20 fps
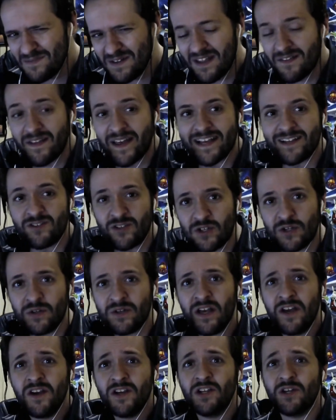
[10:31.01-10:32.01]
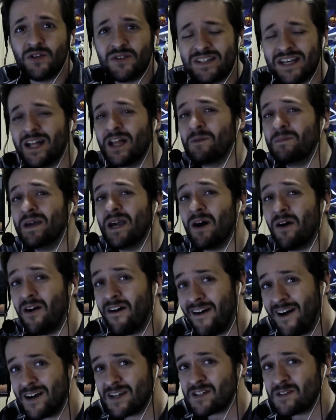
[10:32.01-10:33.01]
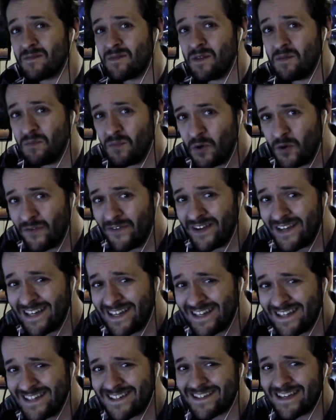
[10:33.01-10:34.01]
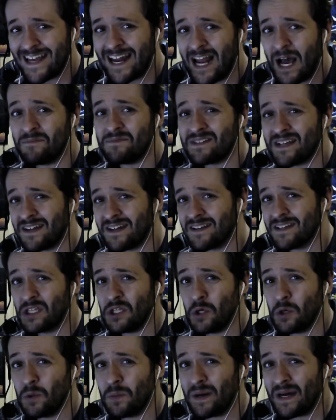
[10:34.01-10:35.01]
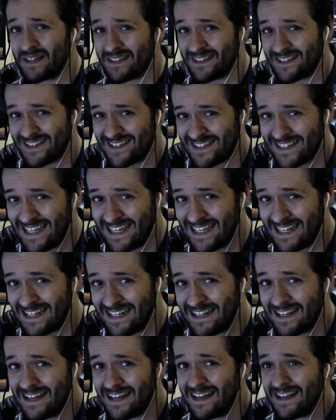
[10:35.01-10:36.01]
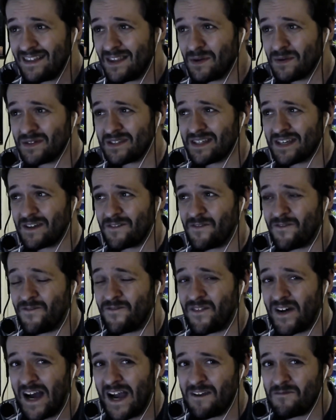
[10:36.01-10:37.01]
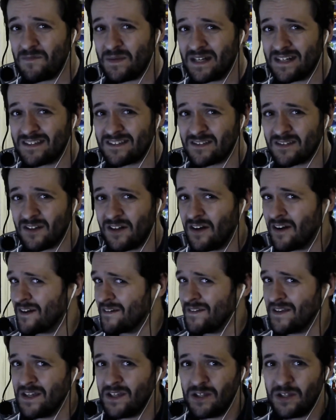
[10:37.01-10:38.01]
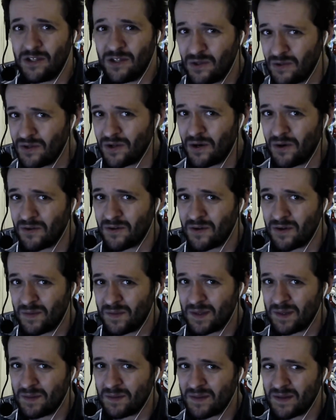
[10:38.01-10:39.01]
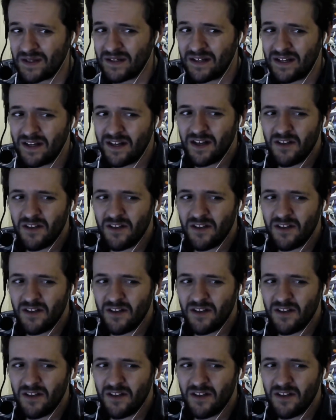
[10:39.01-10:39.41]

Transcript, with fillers: Like, dude, you're telling me how awesome the movie is, and I'm telling you about a scene that was like five minutes long that you don't remember.